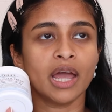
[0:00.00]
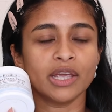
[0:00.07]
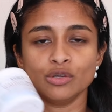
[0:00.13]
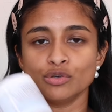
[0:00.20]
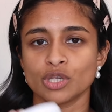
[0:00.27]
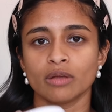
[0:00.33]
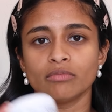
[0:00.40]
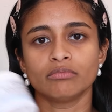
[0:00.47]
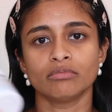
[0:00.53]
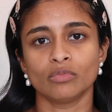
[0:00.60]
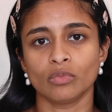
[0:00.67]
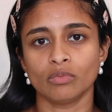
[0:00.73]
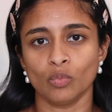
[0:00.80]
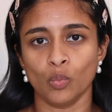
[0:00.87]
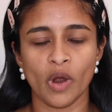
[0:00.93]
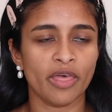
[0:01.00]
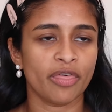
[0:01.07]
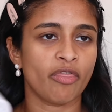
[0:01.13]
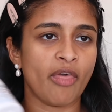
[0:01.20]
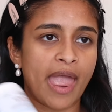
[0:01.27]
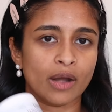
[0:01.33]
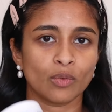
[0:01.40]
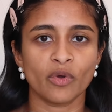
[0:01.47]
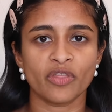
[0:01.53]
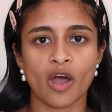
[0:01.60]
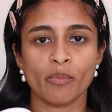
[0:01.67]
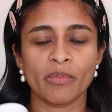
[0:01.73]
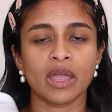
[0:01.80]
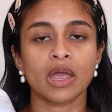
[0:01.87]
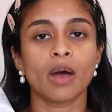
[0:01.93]
I use it with and
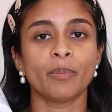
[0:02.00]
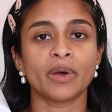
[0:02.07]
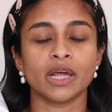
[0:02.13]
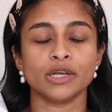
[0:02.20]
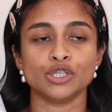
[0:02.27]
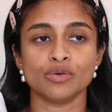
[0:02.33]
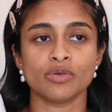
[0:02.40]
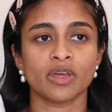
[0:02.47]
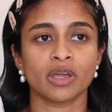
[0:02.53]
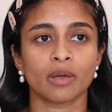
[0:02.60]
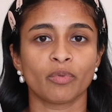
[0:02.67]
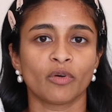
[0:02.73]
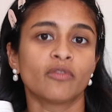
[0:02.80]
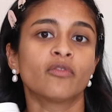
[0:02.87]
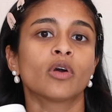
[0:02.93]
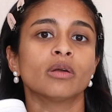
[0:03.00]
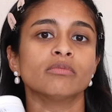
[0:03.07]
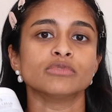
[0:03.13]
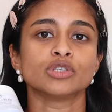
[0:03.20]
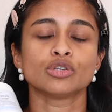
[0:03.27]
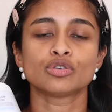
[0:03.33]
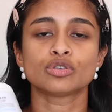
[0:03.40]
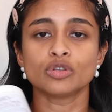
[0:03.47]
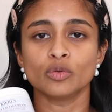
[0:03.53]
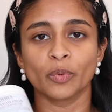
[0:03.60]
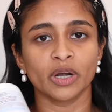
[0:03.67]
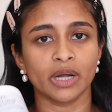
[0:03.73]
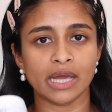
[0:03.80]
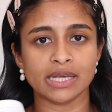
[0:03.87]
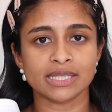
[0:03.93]
without makeup, but I do think it performs
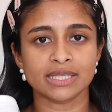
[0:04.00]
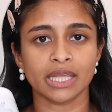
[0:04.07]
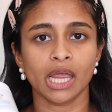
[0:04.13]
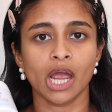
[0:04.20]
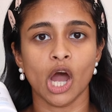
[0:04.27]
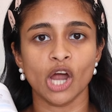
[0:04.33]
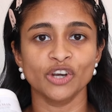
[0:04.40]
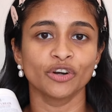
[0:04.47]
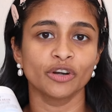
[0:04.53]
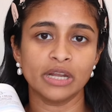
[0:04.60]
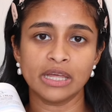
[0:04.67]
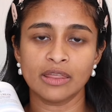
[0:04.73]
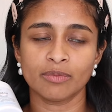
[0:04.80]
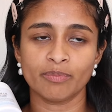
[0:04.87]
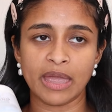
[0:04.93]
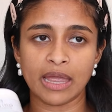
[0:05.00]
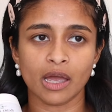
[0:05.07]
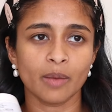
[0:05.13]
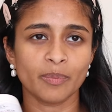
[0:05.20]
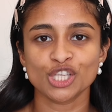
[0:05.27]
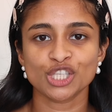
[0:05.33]
super nicely underneath makeup.